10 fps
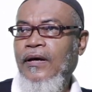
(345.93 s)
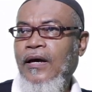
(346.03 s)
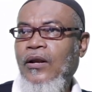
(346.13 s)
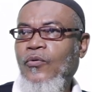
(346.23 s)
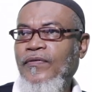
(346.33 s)

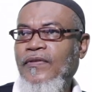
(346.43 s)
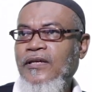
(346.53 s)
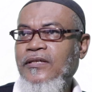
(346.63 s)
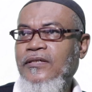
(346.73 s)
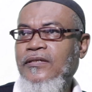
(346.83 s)
and with
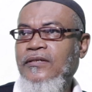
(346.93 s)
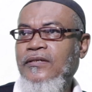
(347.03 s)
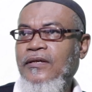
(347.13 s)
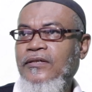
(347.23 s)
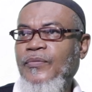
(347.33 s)

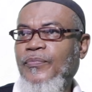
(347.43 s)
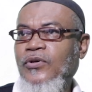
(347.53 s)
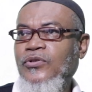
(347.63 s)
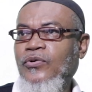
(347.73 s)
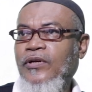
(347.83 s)
this is
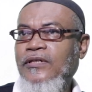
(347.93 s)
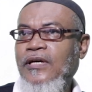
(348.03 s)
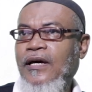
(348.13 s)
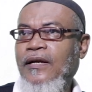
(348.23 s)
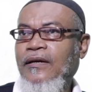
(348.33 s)
supposed to
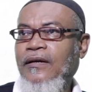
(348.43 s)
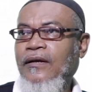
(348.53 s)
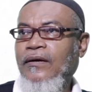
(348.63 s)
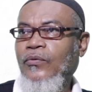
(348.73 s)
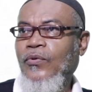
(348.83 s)
return
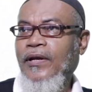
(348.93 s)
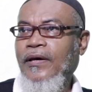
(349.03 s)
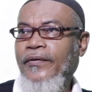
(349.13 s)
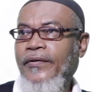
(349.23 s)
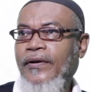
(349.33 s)

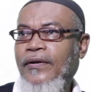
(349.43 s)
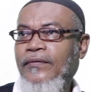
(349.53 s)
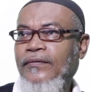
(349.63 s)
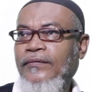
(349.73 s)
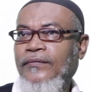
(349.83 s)
100.
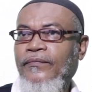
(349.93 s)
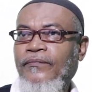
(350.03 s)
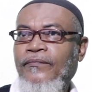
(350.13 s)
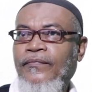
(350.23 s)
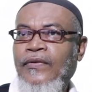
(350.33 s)

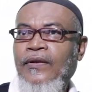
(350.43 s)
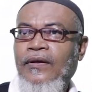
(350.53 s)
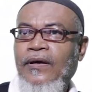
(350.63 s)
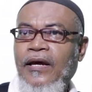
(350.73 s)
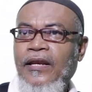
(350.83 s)

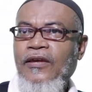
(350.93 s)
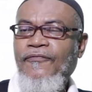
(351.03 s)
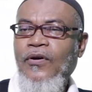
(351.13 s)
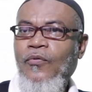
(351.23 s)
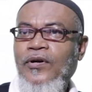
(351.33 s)
And if
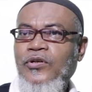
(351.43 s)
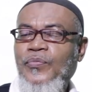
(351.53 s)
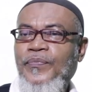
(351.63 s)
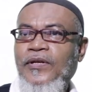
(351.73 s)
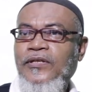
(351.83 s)
I want to
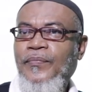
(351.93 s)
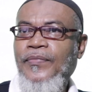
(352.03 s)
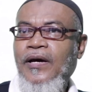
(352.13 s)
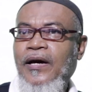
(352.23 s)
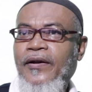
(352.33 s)
print up
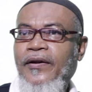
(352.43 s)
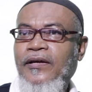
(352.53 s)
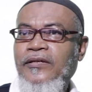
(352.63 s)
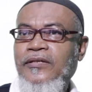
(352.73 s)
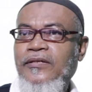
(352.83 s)
the
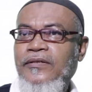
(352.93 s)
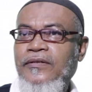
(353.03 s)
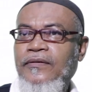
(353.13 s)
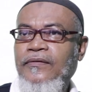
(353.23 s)
address,